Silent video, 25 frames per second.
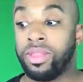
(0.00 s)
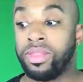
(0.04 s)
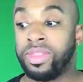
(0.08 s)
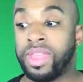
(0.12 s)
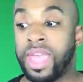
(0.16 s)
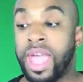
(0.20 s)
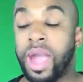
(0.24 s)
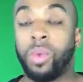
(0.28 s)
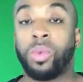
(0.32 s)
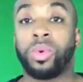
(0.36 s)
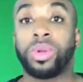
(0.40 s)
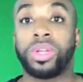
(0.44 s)

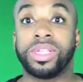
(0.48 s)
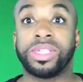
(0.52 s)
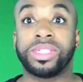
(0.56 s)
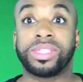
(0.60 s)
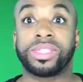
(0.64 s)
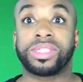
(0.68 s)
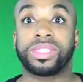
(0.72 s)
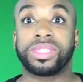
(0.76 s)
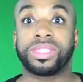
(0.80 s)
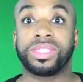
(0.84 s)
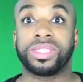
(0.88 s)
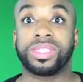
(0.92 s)
that one
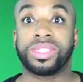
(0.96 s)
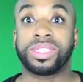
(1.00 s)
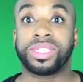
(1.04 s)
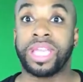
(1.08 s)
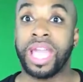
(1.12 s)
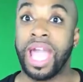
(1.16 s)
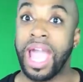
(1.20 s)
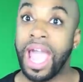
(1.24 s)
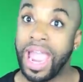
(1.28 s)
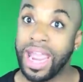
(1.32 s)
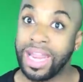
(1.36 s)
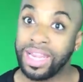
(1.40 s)
is
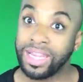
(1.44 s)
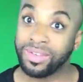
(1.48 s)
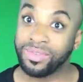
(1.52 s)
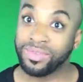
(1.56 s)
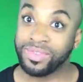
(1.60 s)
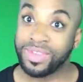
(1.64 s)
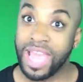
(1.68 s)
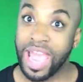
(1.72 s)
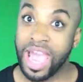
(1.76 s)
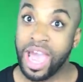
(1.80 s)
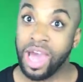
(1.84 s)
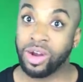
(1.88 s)
kind of
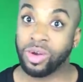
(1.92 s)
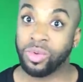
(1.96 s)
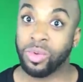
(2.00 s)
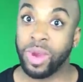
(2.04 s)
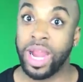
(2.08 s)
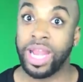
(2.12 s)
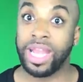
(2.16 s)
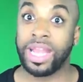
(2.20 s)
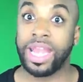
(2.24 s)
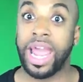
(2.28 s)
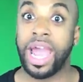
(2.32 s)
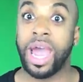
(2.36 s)
down
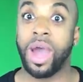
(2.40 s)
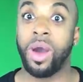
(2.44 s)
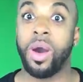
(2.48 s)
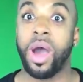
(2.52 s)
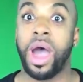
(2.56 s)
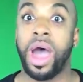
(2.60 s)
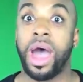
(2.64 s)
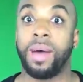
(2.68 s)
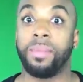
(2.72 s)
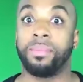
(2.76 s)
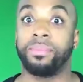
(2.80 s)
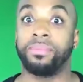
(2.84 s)
right now.
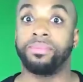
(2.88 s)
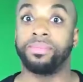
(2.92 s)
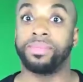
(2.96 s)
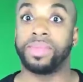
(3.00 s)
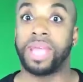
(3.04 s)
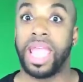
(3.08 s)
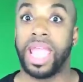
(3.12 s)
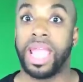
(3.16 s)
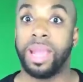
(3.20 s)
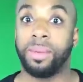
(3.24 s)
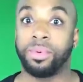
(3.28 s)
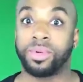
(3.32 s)
I'm
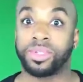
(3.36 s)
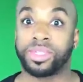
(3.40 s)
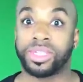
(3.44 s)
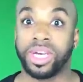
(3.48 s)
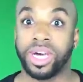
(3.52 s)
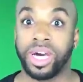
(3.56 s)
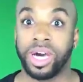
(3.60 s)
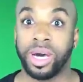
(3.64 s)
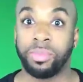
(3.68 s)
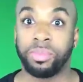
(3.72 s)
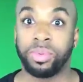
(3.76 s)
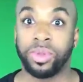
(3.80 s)
able to
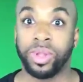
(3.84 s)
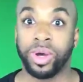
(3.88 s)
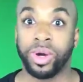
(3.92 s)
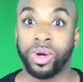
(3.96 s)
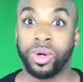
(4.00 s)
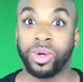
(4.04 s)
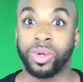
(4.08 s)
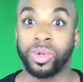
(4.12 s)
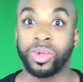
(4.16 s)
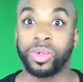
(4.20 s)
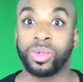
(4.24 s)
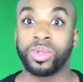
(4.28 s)

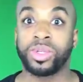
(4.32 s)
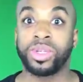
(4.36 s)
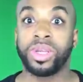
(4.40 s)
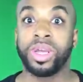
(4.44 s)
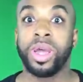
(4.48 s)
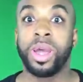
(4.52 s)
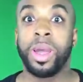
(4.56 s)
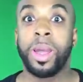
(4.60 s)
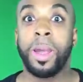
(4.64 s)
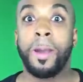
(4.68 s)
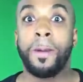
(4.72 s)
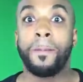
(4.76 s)
upload,
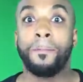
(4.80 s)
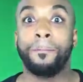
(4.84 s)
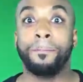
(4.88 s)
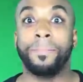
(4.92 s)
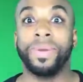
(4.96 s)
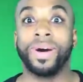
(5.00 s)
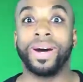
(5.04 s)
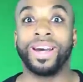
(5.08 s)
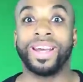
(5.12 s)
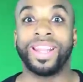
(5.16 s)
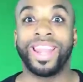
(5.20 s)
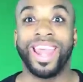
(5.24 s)

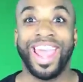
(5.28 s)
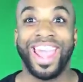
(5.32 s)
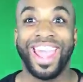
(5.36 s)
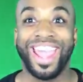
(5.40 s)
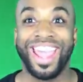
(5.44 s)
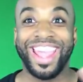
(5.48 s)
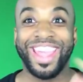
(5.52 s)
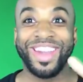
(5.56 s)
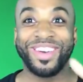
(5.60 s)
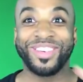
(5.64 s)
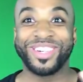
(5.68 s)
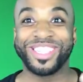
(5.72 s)
but
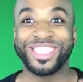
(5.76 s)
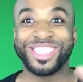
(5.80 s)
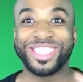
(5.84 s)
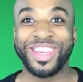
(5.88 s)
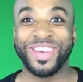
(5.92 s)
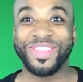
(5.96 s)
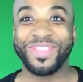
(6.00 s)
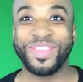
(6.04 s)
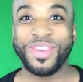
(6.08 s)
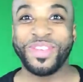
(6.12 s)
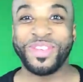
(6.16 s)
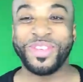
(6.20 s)
hey, what's
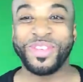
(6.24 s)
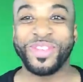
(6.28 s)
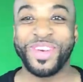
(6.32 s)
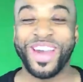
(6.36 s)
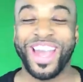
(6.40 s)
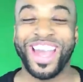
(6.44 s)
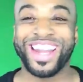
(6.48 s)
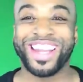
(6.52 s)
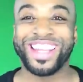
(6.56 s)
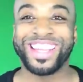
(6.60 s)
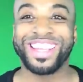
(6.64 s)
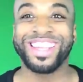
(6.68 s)
up,
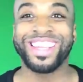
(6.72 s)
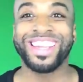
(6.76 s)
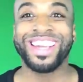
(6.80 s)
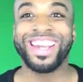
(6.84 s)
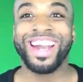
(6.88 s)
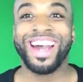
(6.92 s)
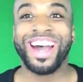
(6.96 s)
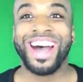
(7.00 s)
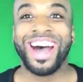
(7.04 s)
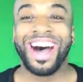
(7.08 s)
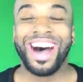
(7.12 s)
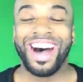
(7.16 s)
everybody?
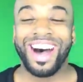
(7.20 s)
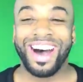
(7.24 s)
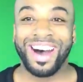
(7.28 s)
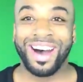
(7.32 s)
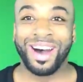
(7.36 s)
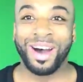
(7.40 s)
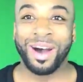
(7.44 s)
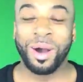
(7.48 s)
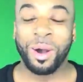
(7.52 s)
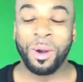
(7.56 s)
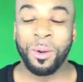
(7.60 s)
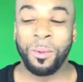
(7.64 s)

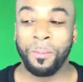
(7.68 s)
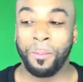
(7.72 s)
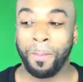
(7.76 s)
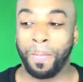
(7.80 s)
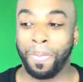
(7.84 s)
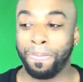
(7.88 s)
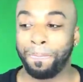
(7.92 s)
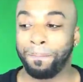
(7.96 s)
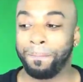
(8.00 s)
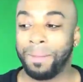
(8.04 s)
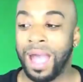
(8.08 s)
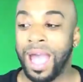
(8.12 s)

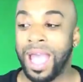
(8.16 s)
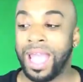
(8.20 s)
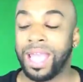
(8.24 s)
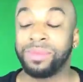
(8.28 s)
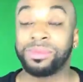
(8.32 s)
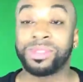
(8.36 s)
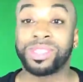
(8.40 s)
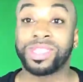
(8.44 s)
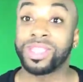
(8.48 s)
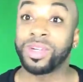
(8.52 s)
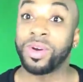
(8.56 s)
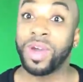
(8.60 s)
Um, I
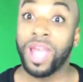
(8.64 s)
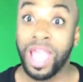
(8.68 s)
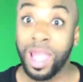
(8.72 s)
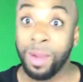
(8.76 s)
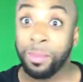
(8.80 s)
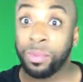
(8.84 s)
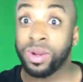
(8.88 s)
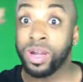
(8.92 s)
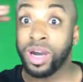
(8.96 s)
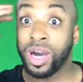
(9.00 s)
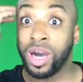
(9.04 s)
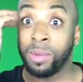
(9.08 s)
am still
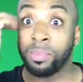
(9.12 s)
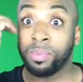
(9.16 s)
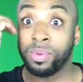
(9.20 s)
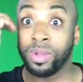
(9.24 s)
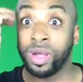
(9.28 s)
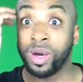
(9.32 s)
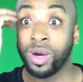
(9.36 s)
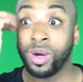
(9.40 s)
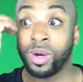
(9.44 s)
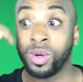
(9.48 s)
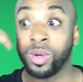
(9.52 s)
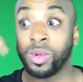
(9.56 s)
able to
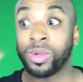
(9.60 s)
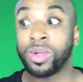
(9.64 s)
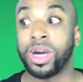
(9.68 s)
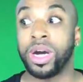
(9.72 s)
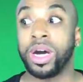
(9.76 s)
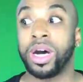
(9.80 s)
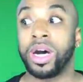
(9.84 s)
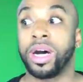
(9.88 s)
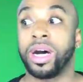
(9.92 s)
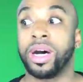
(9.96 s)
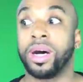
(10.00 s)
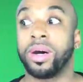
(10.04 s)
upload.
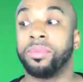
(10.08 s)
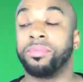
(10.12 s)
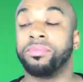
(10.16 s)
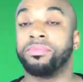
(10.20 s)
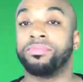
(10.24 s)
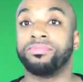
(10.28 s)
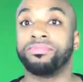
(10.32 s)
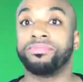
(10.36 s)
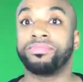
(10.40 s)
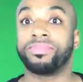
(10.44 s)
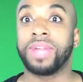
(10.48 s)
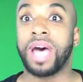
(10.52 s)

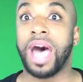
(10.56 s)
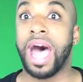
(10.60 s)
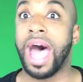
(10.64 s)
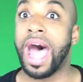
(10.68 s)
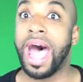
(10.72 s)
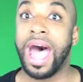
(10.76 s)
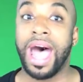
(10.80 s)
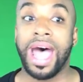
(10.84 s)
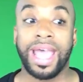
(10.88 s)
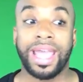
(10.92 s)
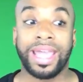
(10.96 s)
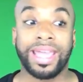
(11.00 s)
Um,
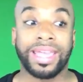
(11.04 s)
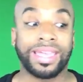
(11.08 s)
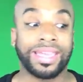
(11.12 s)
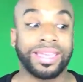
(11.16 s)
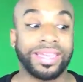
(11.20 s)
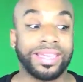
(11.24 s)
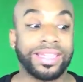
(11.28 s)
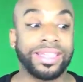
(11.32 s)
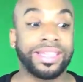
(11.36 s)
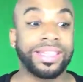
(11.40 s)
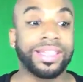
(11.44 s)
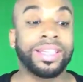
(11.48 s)

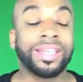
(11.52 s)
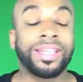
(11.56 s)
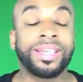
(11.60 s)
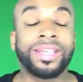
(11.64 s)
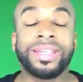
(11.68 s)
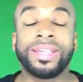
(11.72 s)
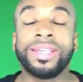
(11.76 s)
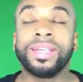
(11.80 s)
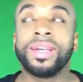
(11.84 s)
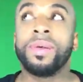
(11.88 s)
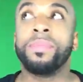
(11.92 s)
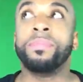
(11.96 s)
I,
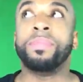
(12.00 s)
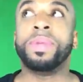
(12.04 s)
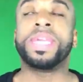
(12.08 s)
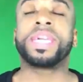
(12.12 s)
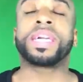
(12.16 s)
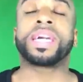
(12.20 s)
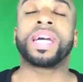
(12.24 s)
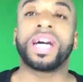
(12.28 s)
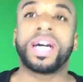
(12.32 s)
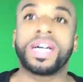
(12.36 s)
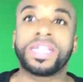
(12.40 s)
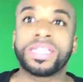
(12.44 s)

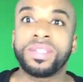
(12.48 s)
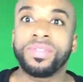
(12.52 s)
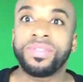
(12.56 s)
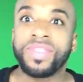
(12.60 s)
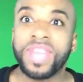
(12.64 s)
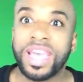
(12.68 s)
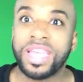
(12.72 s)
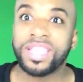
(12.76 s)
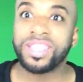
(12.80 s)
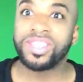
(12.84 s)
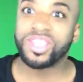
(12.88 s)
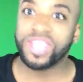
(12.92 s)
because of
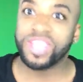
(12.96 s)
that